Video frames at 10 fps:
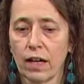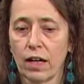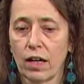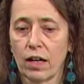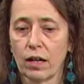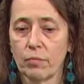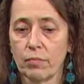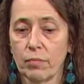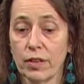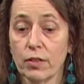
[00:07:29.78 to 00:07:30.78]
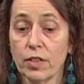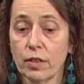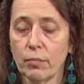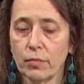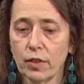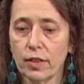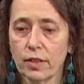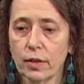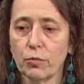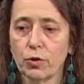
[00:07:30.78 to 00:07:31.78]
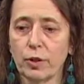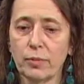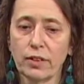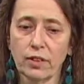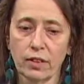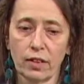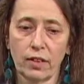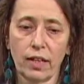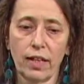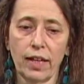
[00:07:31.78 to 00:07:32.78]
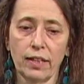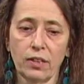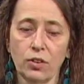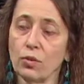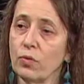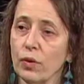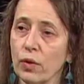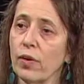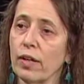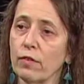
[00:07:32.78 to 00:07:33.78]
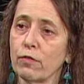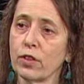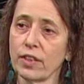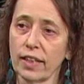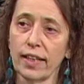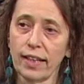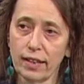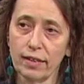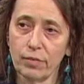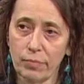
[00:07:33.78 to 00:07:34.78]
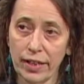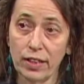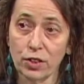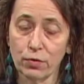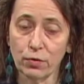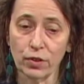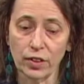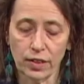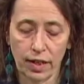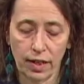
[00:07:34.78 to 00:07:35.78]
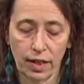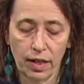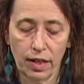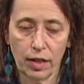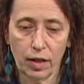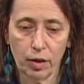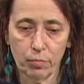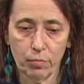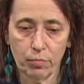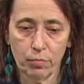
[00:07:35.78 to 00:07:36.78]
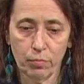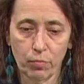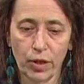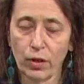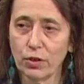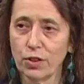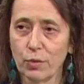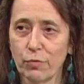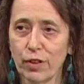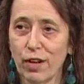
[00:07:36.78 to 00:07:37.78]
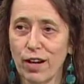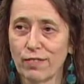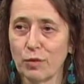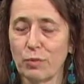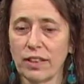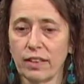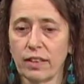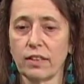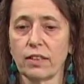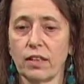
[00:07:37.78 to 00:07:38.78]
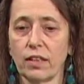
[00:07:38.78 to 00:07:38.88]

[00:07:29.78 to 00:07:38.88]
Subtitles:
But there are some treatments that do require a force and can manage a force. We don't use them very often because